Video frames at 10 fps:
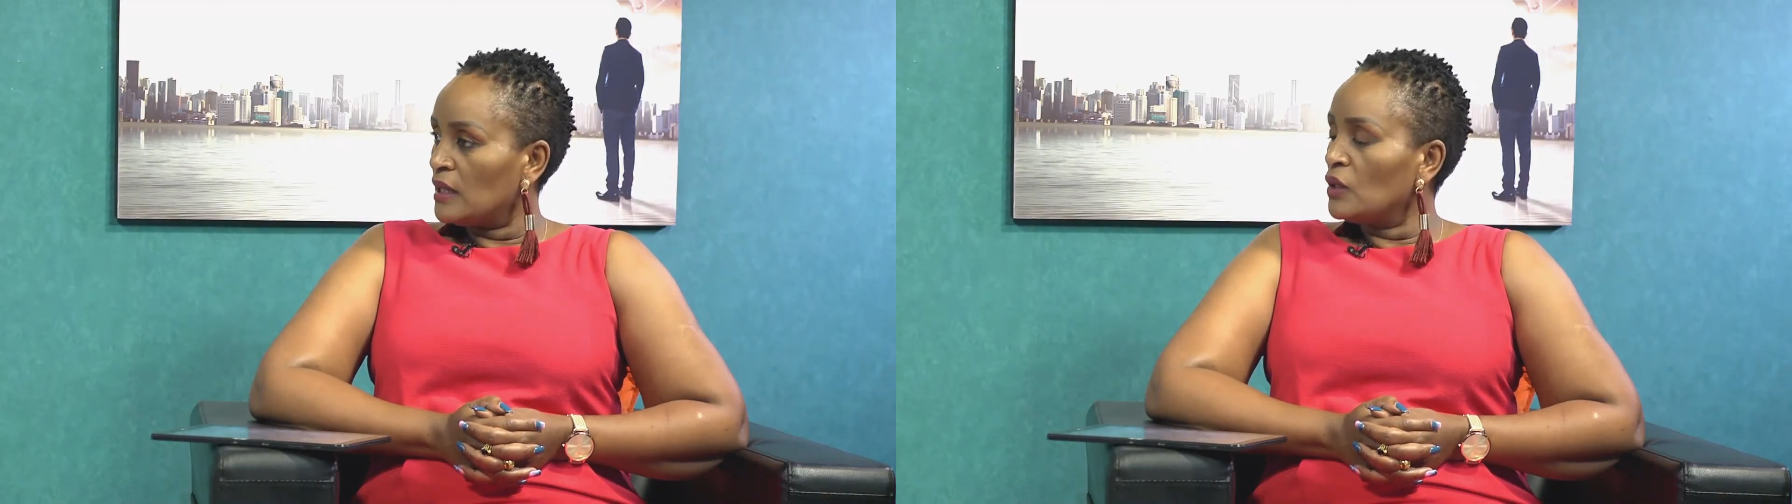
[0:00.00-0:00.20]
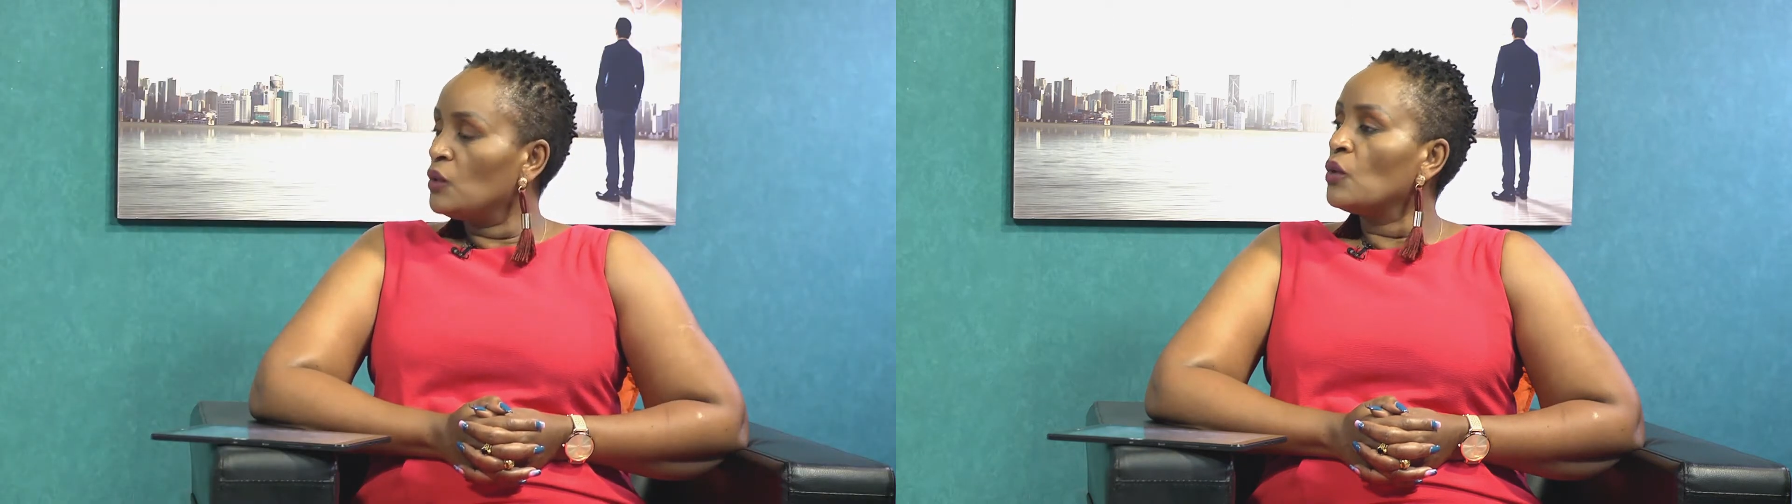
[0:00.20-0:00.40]

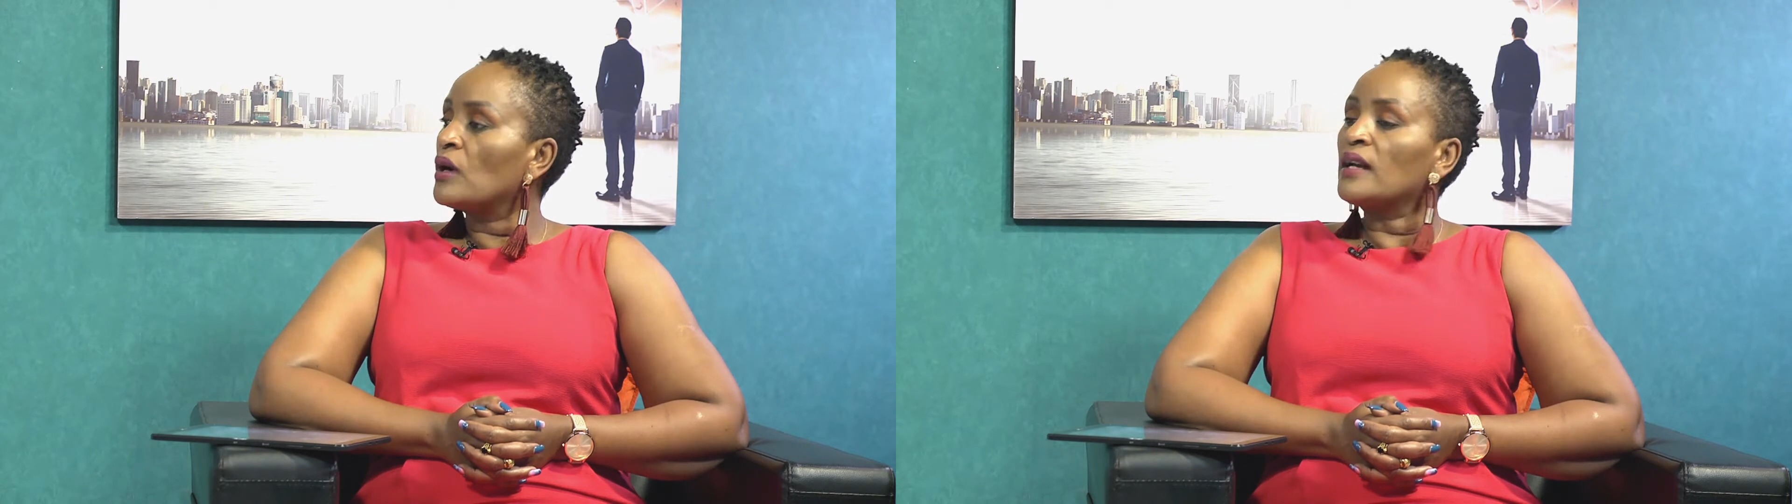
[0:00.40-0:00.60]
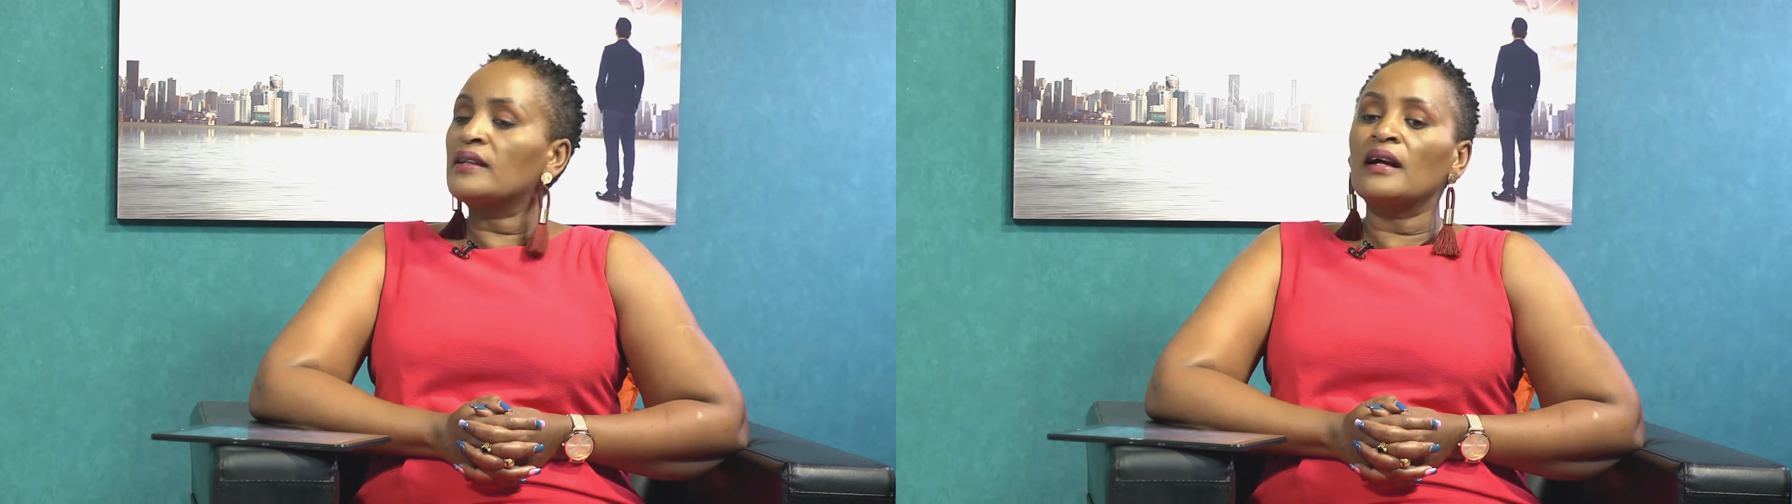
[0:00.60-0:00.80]
look
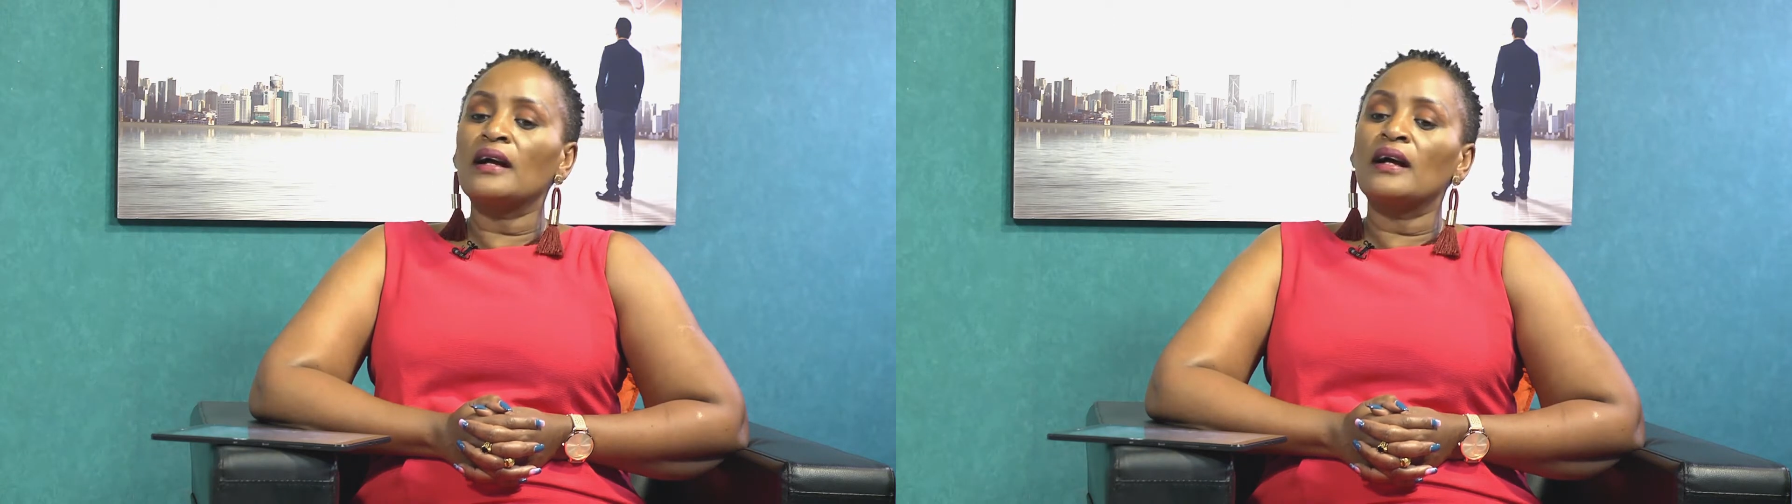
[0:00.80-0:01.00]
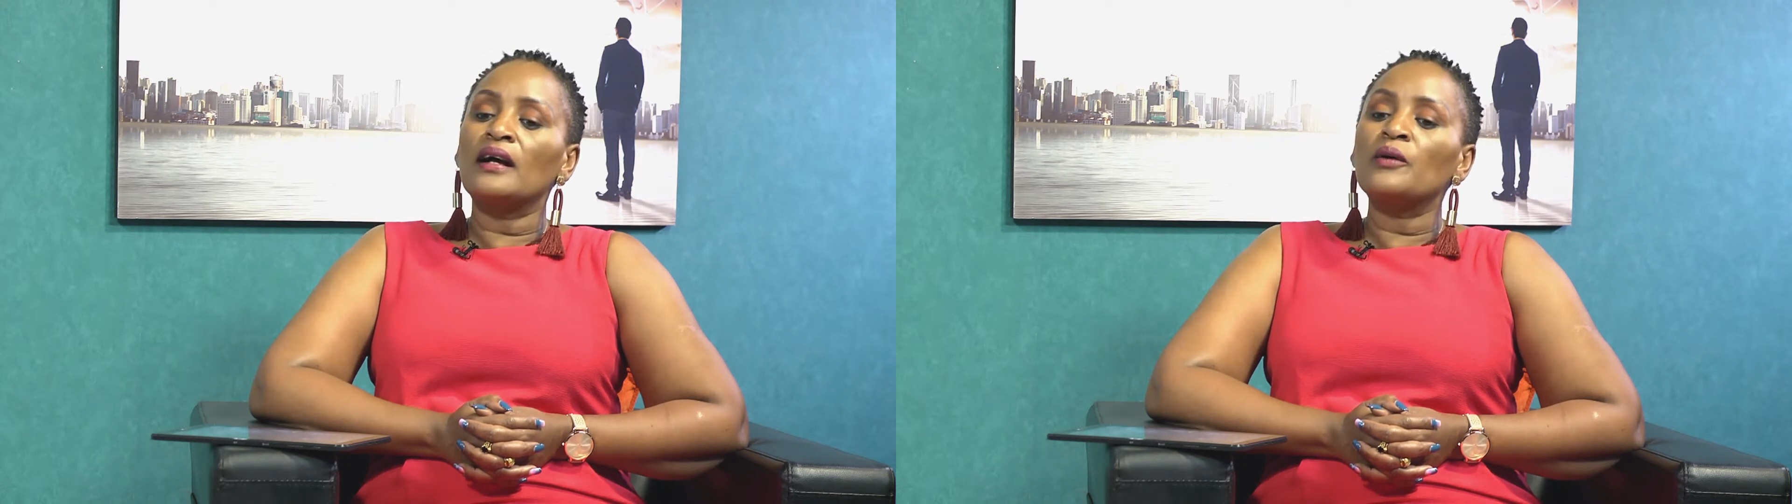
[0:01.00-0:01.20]
at
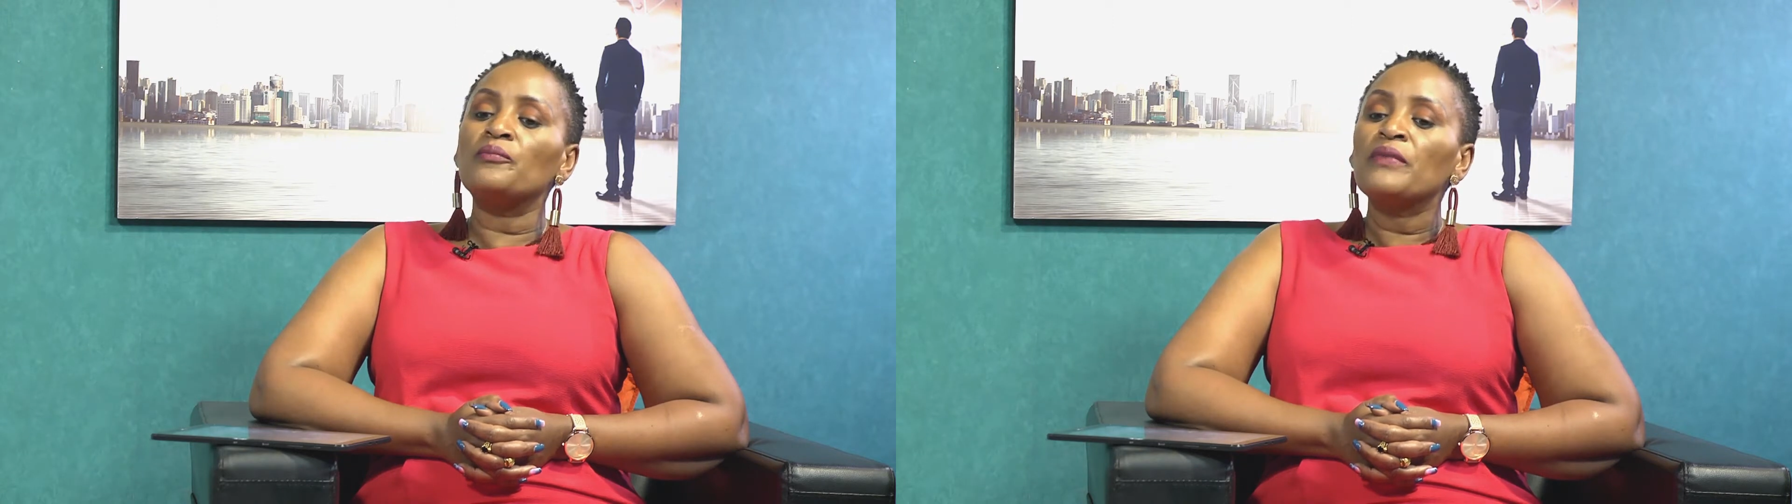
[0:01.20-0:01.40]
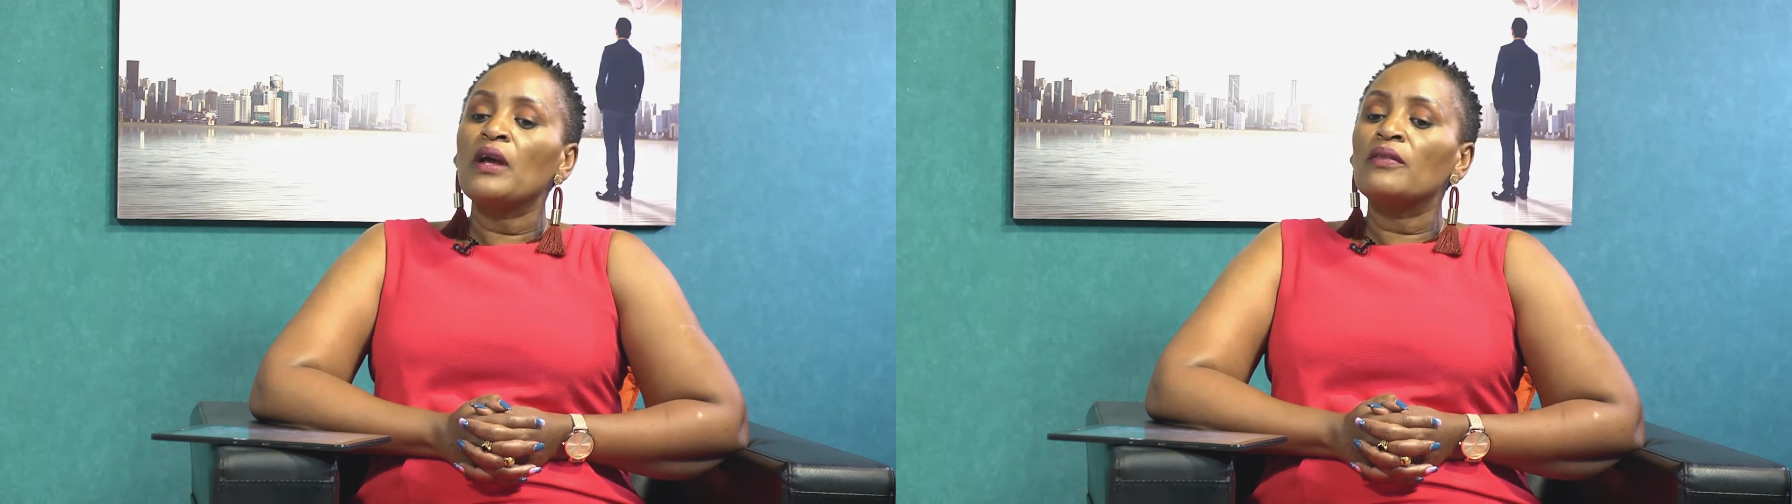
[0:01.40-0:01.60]

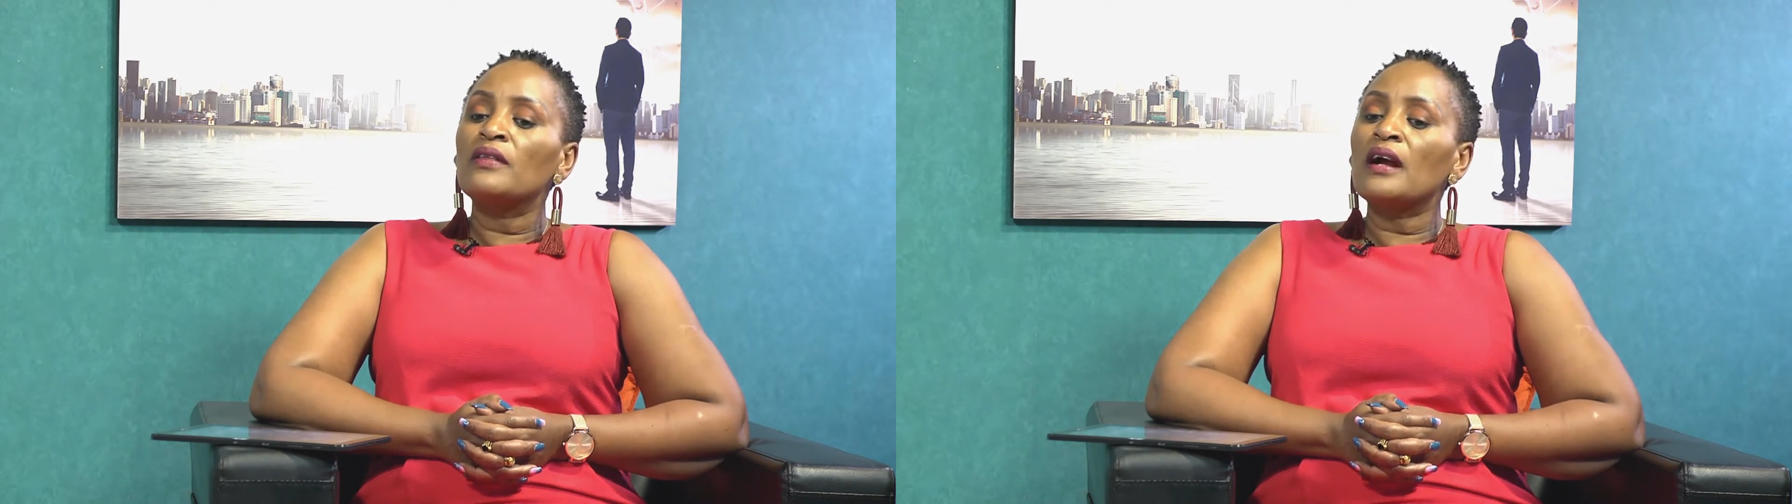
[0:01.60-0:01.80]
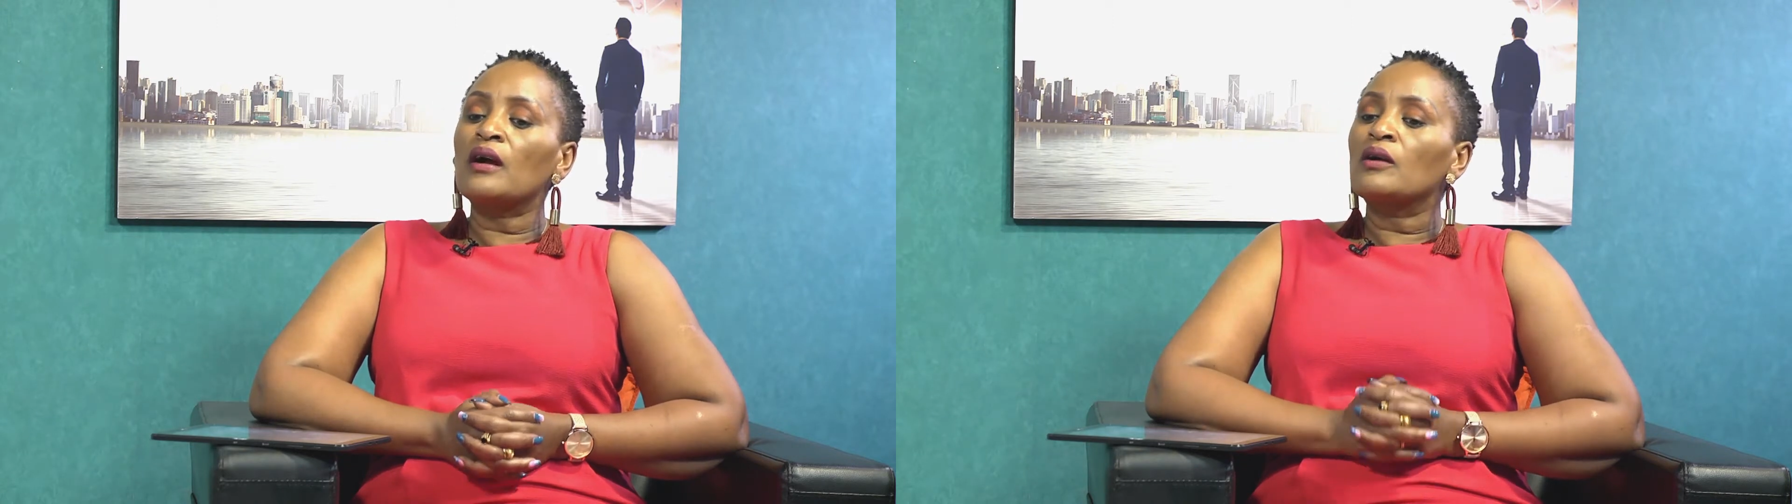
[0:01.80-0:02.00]

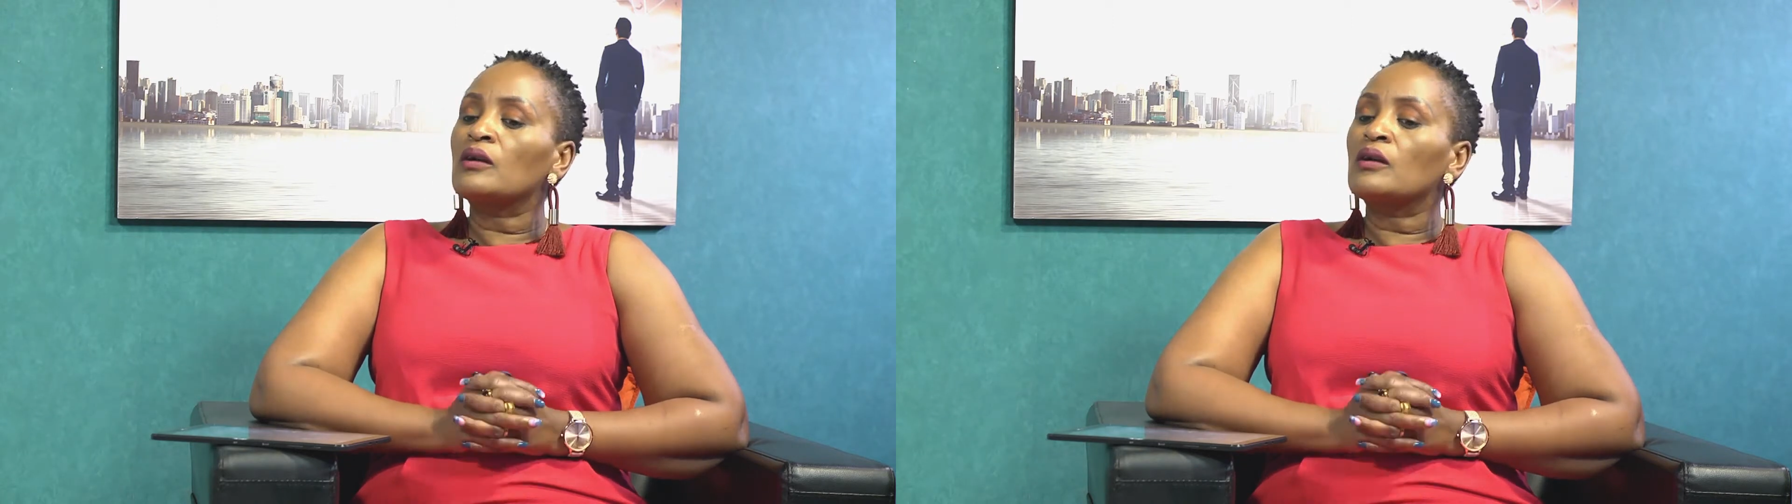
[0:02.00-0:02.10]
their